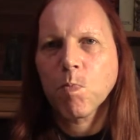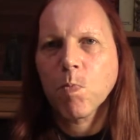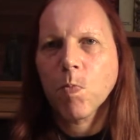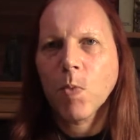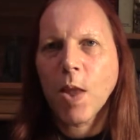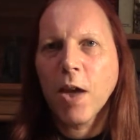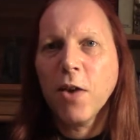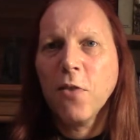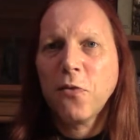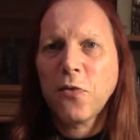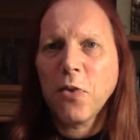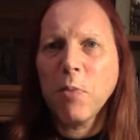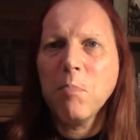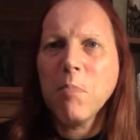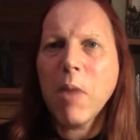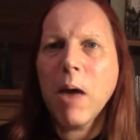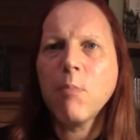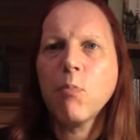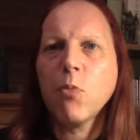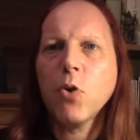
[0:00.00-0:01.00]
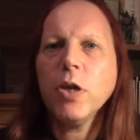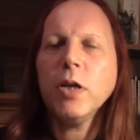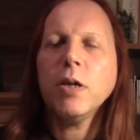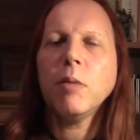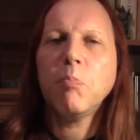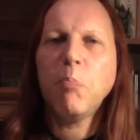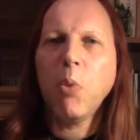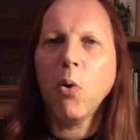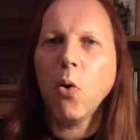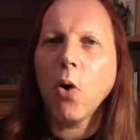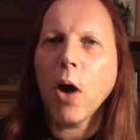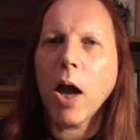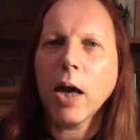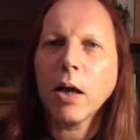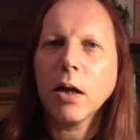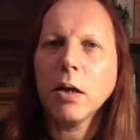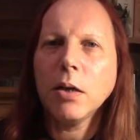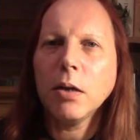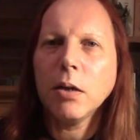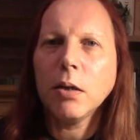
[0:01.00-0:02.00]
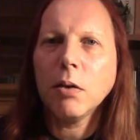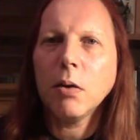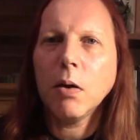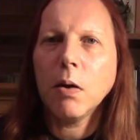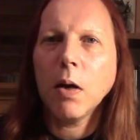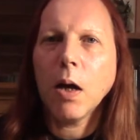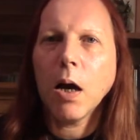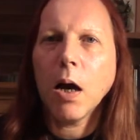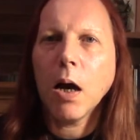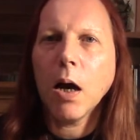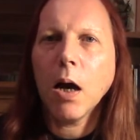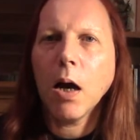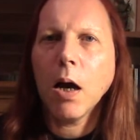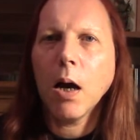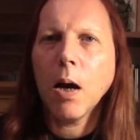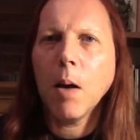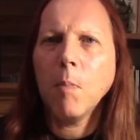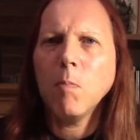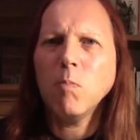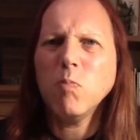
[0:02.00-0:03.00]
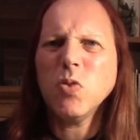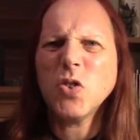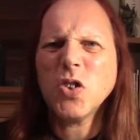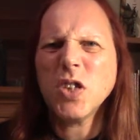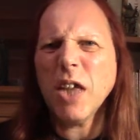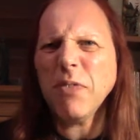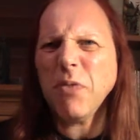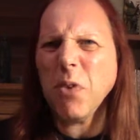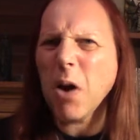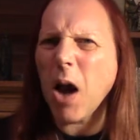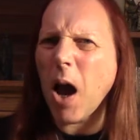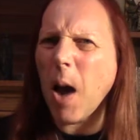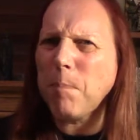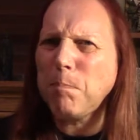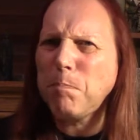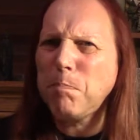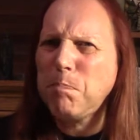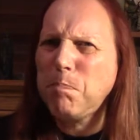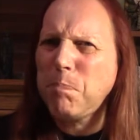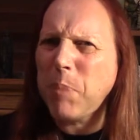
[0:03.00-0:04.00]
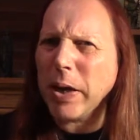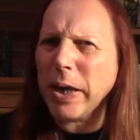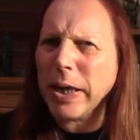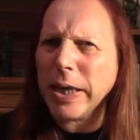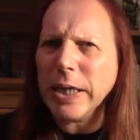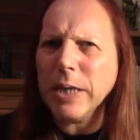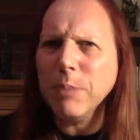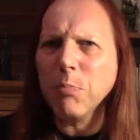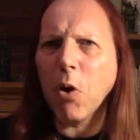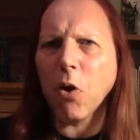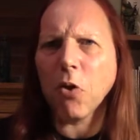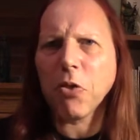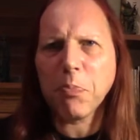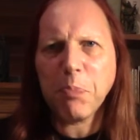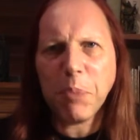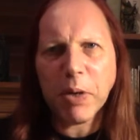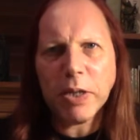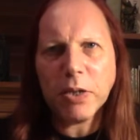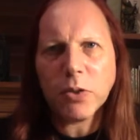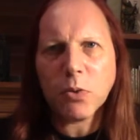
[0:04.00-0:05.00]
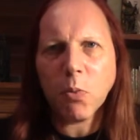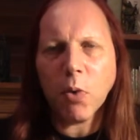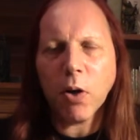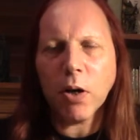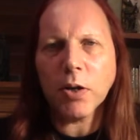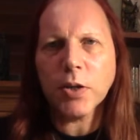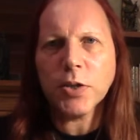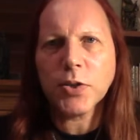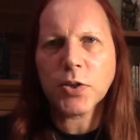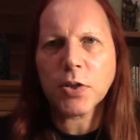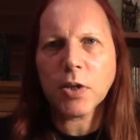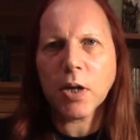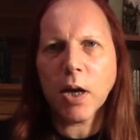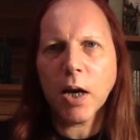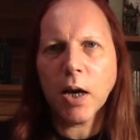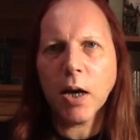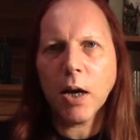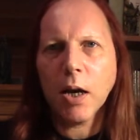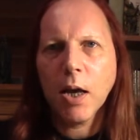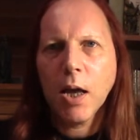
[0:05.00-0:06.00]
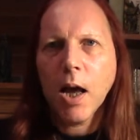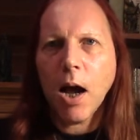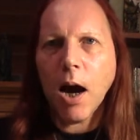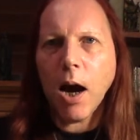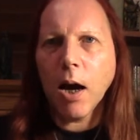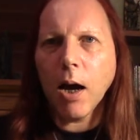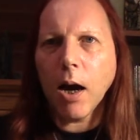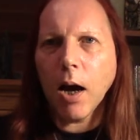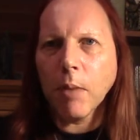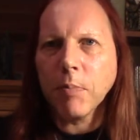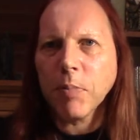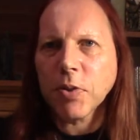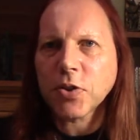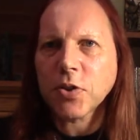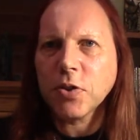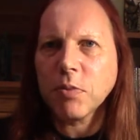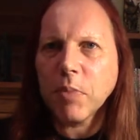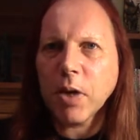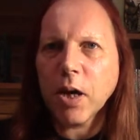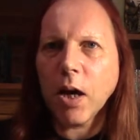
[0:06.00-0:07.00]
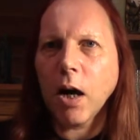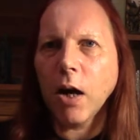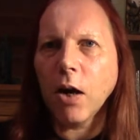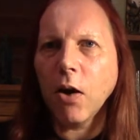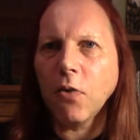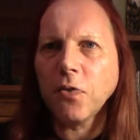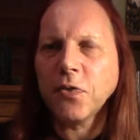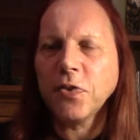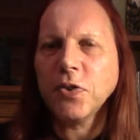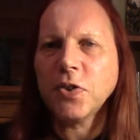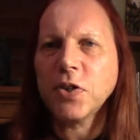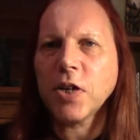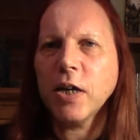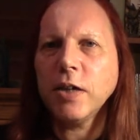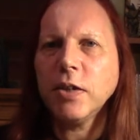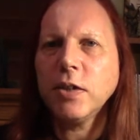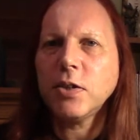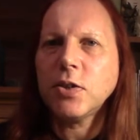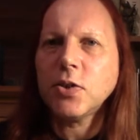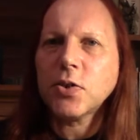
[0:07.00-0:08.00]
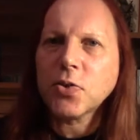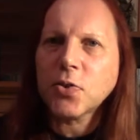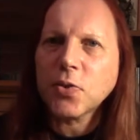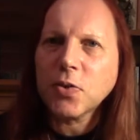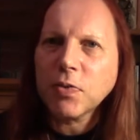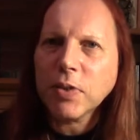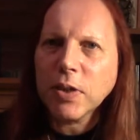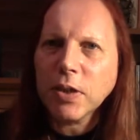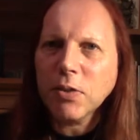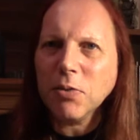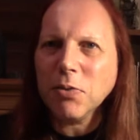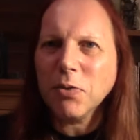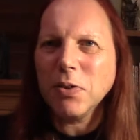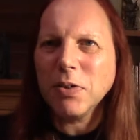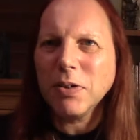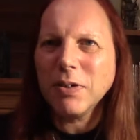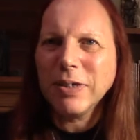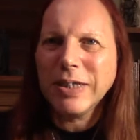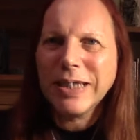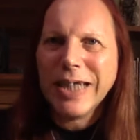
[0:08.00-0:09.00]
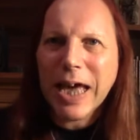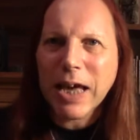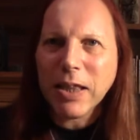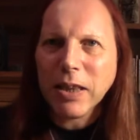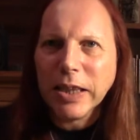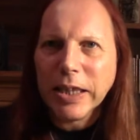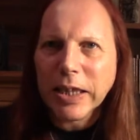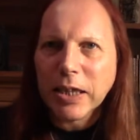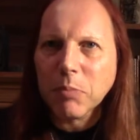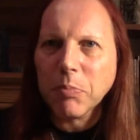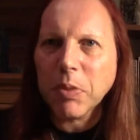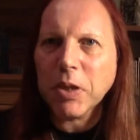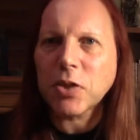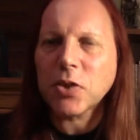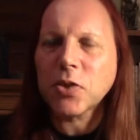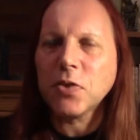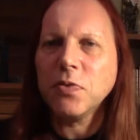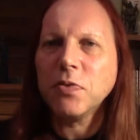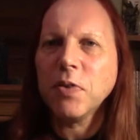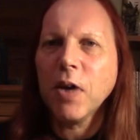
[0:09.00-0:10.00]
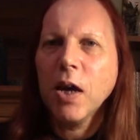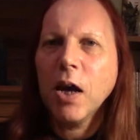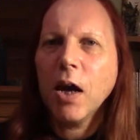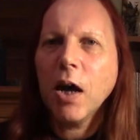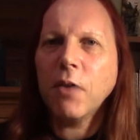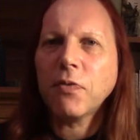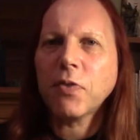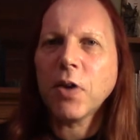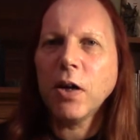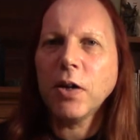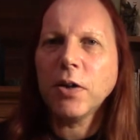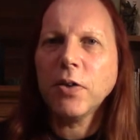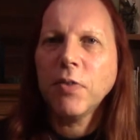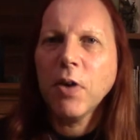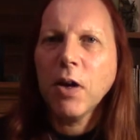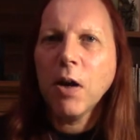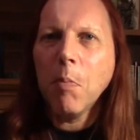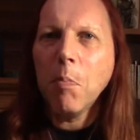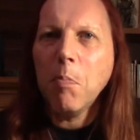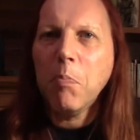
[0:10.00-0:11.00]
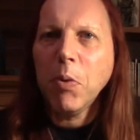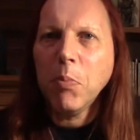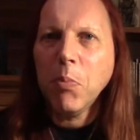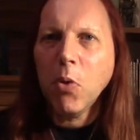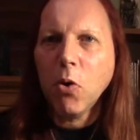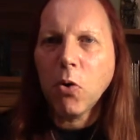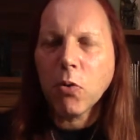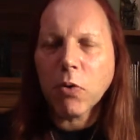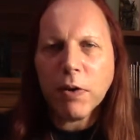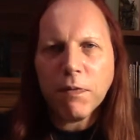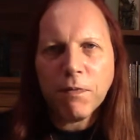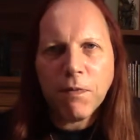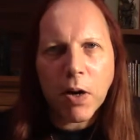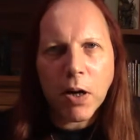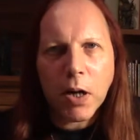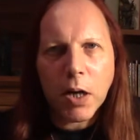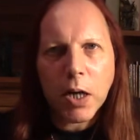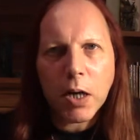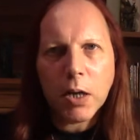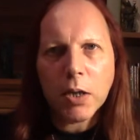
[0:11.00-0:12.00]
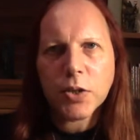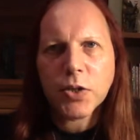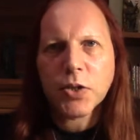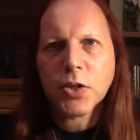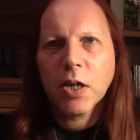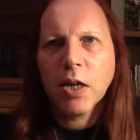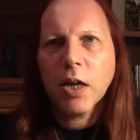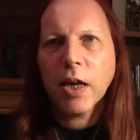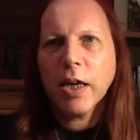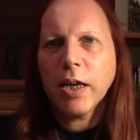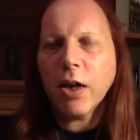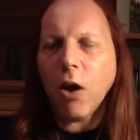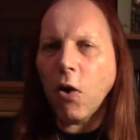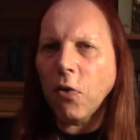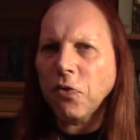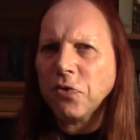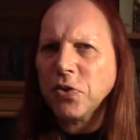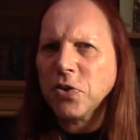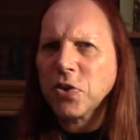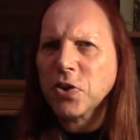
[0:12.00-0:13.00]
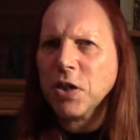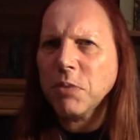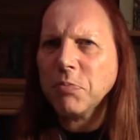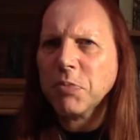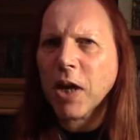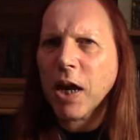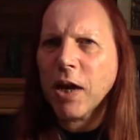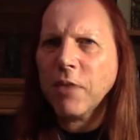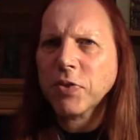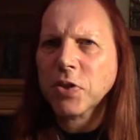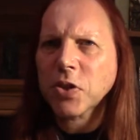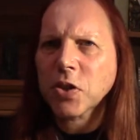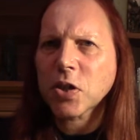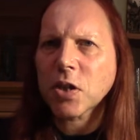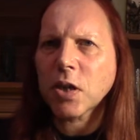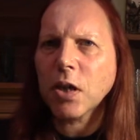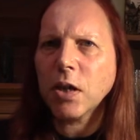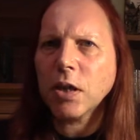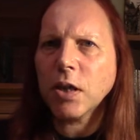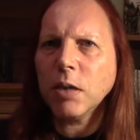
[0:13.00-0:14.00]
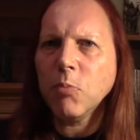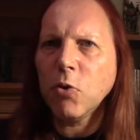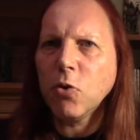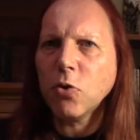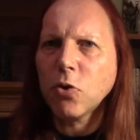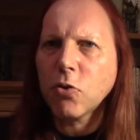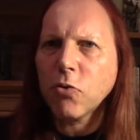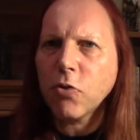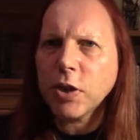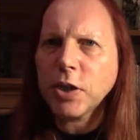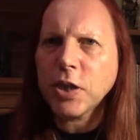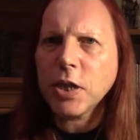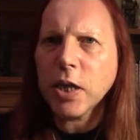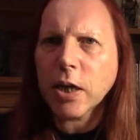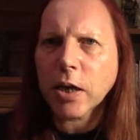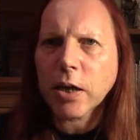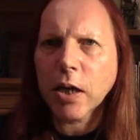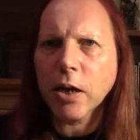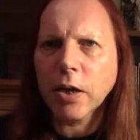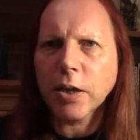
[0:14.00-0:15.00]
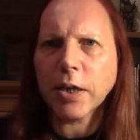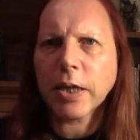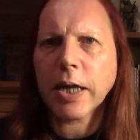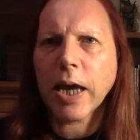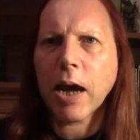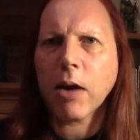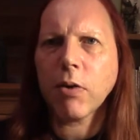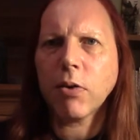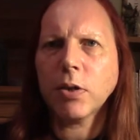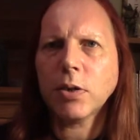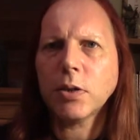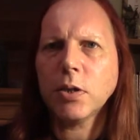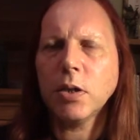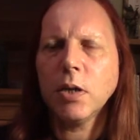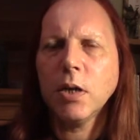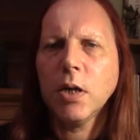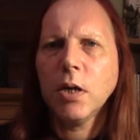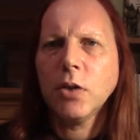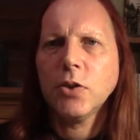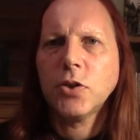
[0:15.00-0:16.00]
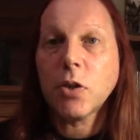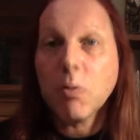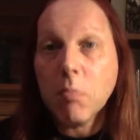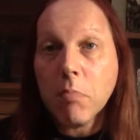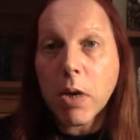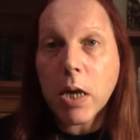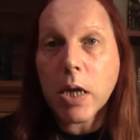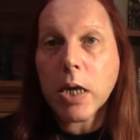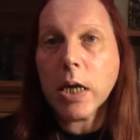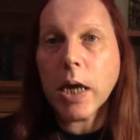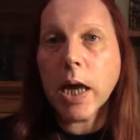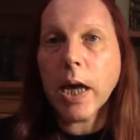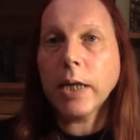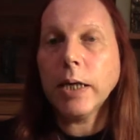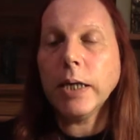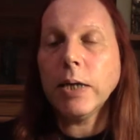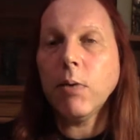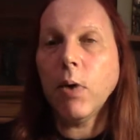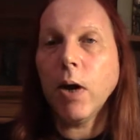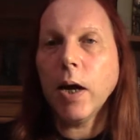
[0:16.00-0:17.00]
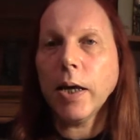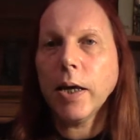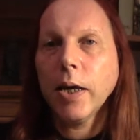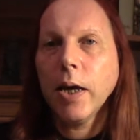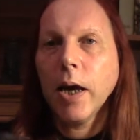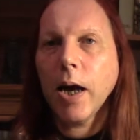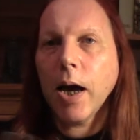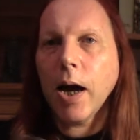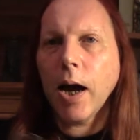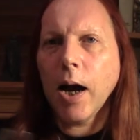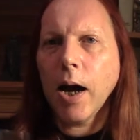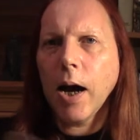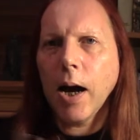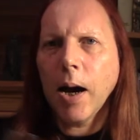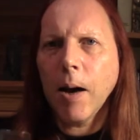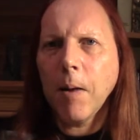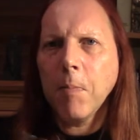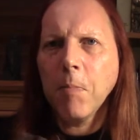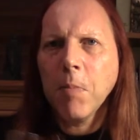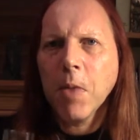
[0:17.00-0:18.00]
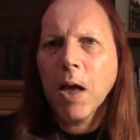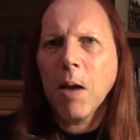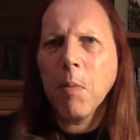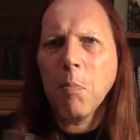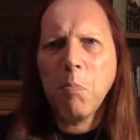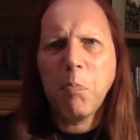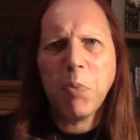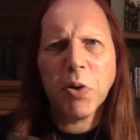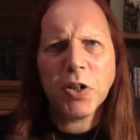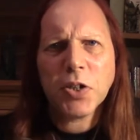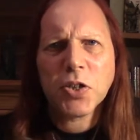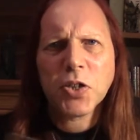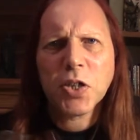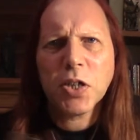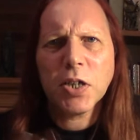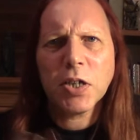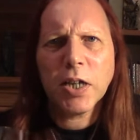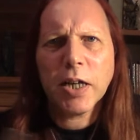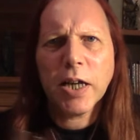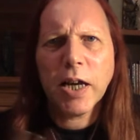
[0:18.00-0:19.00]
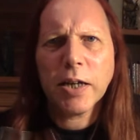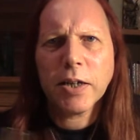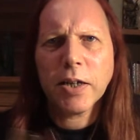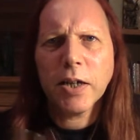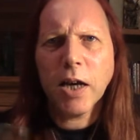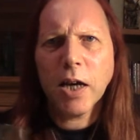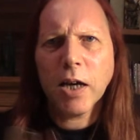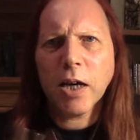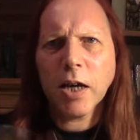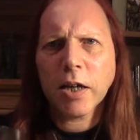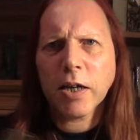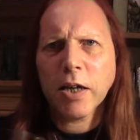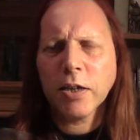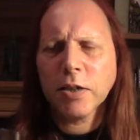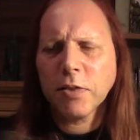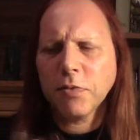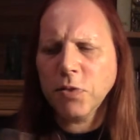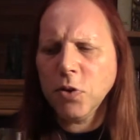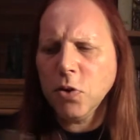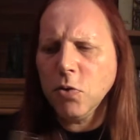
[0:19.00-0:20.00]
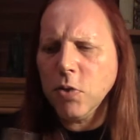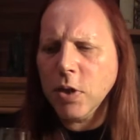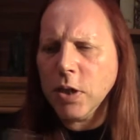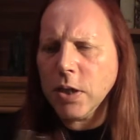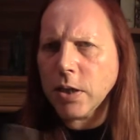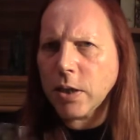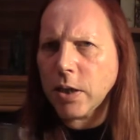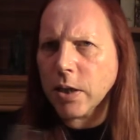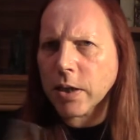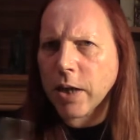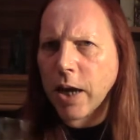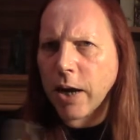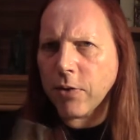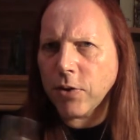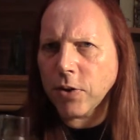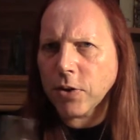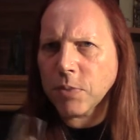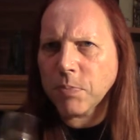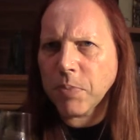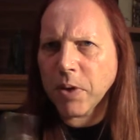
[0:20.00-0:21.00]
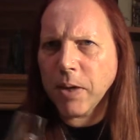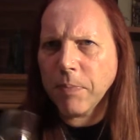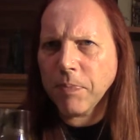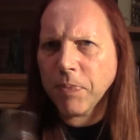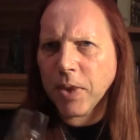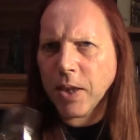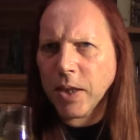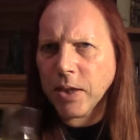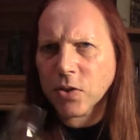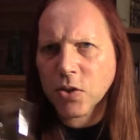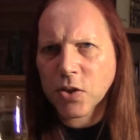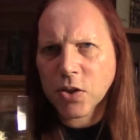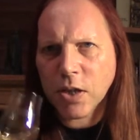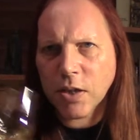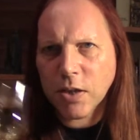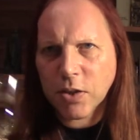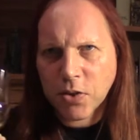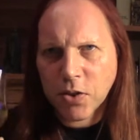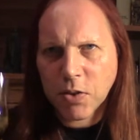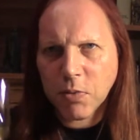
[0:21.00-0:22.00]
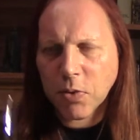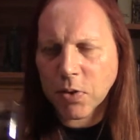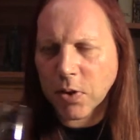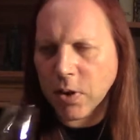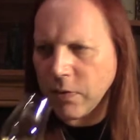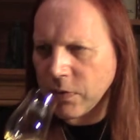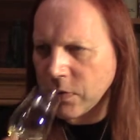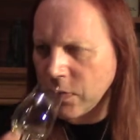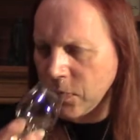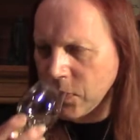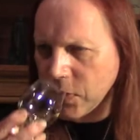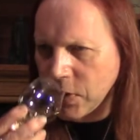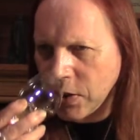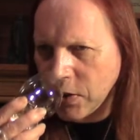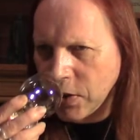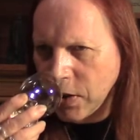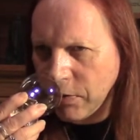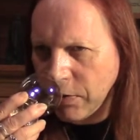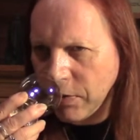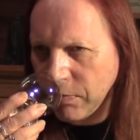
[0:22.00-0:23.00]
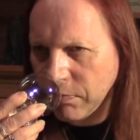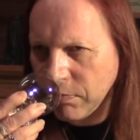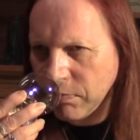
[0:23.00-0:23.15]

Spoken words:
From memory, Port Ellen was never a behemoth peat wise. I must admit, I often tended to sort of, you get little bits of kind of Bomori violets. It often seemed to have a slightly more grittier kind of character to me anyway, but it certainly had a kind of unique character. But let's see what the nose gives us then, shall we?